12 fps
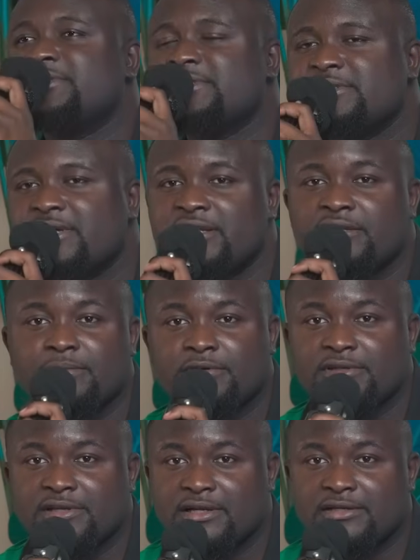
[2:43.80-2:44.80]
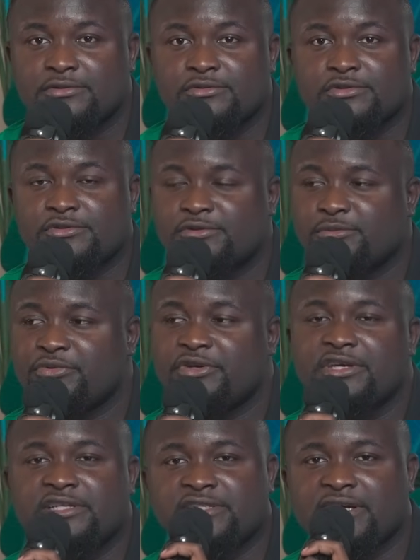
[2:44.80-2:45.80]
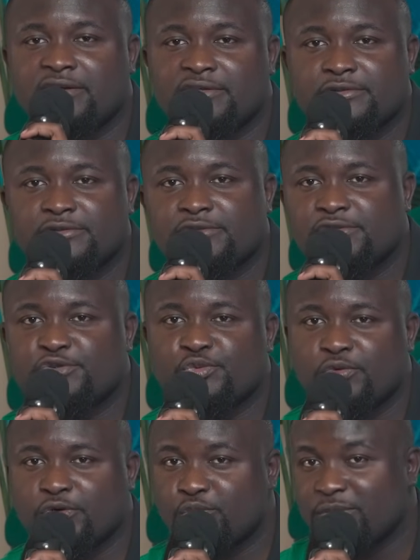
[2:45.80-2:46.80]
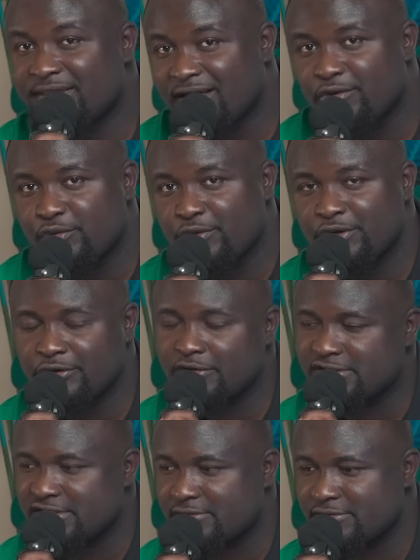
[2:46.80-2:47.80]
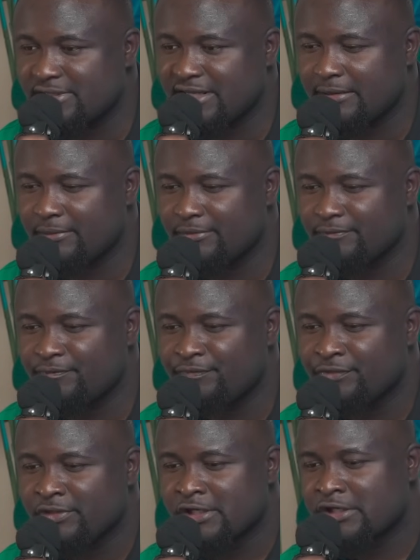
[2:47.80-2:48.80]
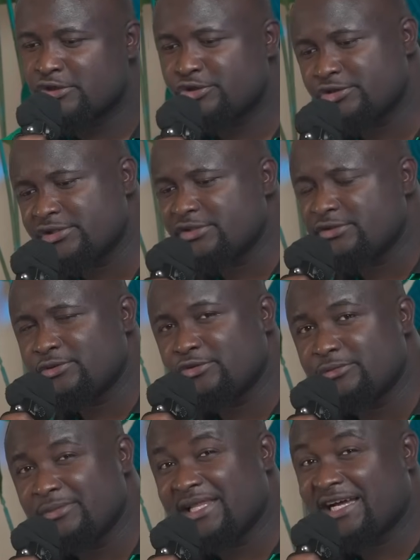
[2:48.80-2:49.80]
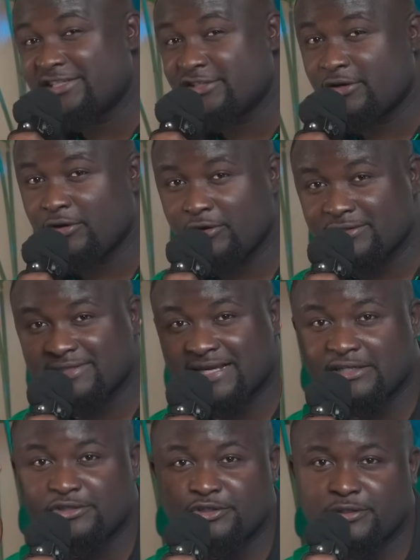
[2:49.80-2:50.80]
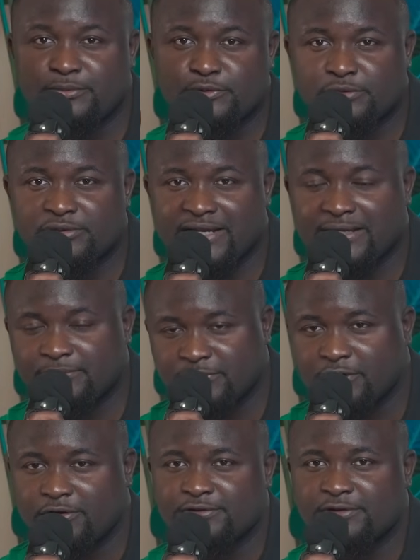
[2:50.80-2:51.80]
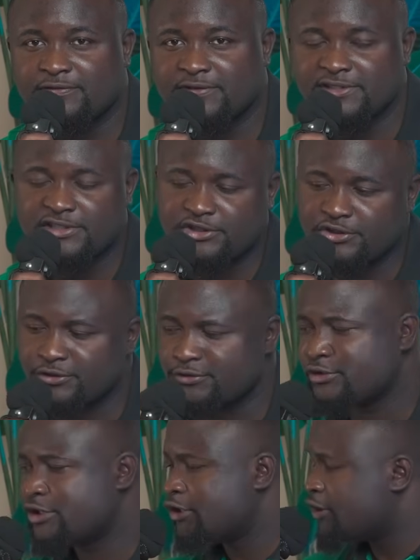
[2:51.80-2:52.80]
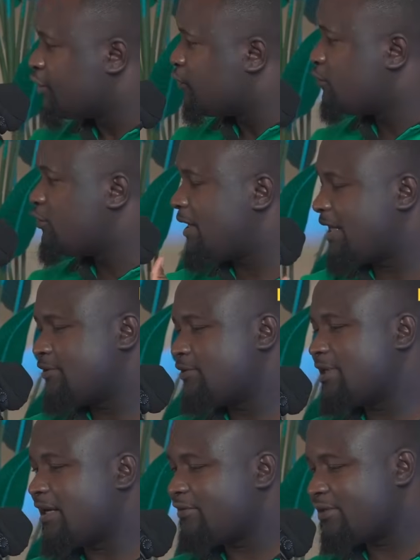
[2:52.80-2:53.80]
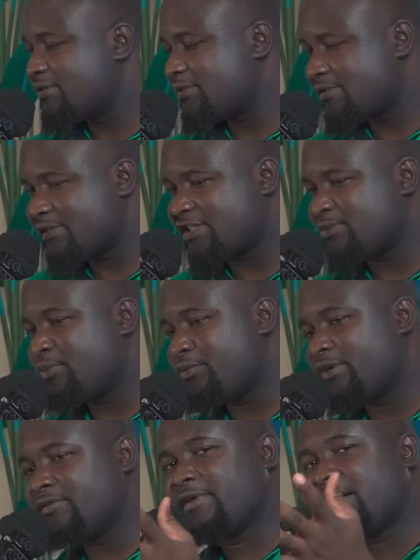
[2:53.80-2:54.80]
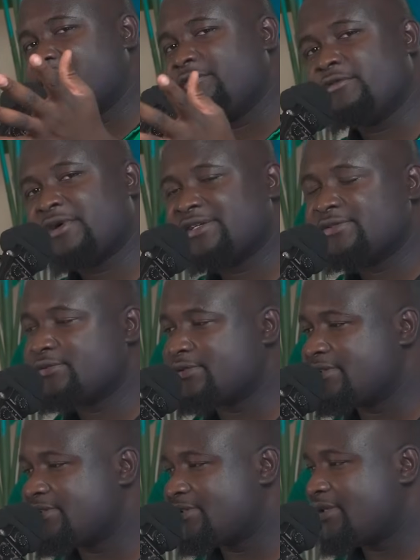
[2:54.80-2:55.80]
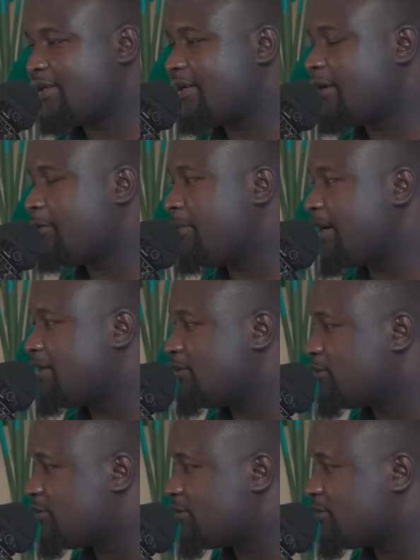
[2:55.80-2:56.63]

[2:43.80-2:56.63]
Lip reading: thing anybody can do is to bring a child into this world without knowing your genotype. Judith told me that she lost her job 2 times because of this issue. Would you like to narrate this experience for our viewers to understand how bad it